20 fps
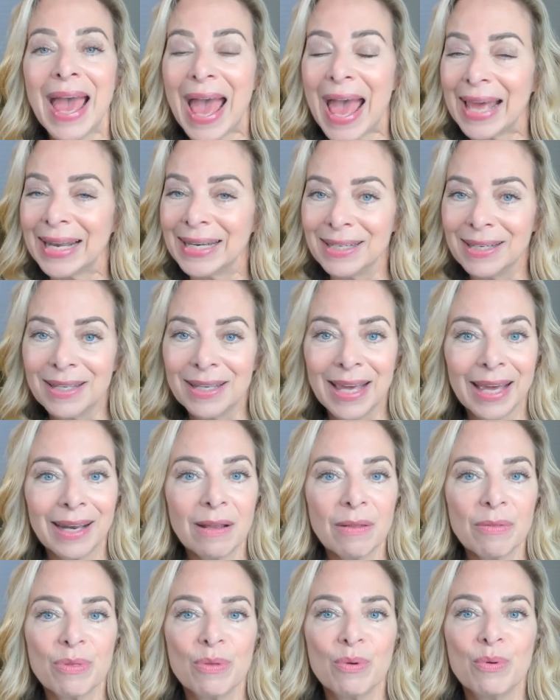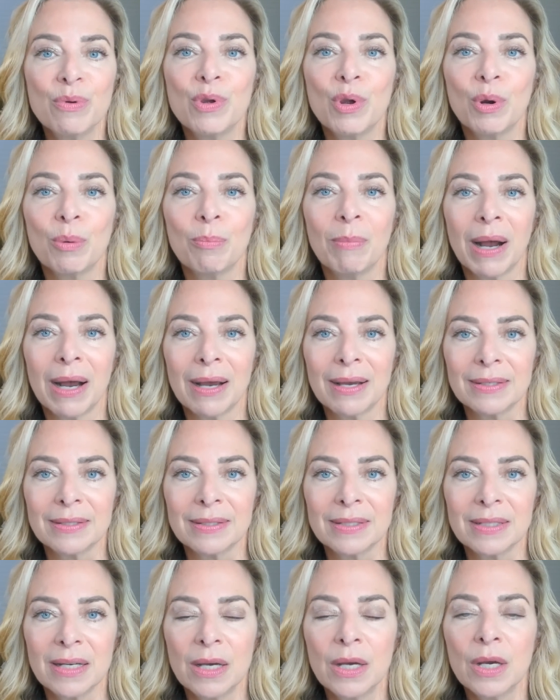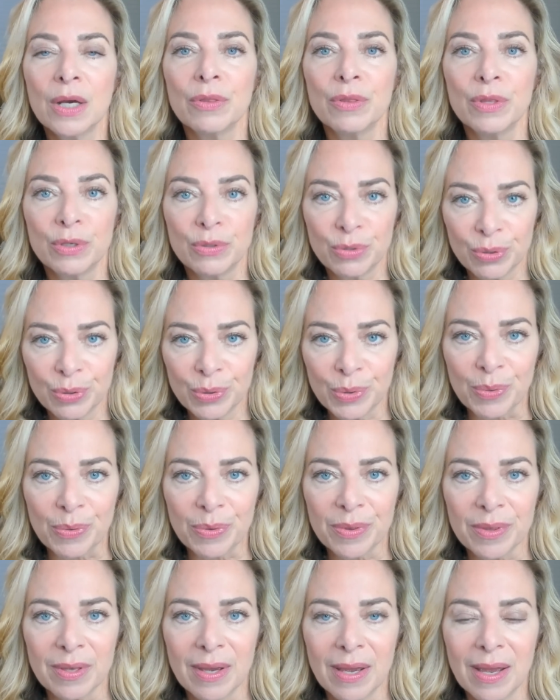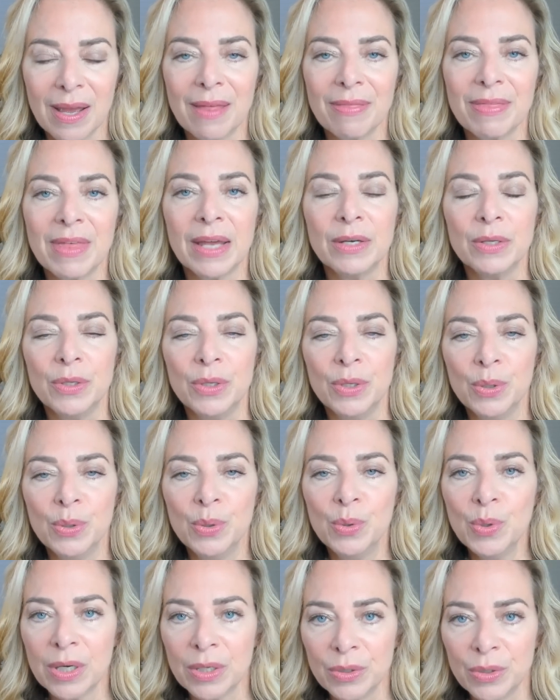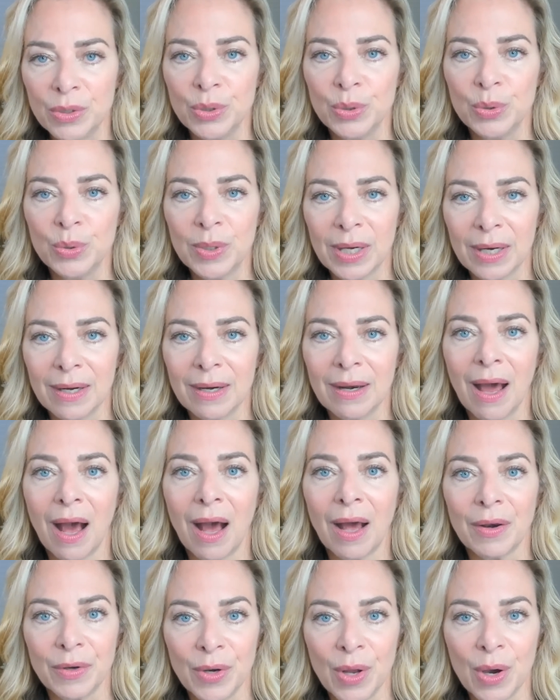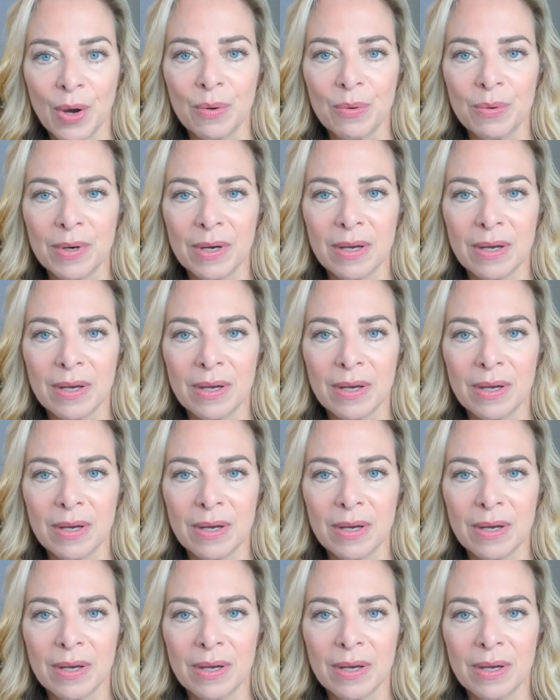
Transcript: and get it through your mind, the truth that you do not know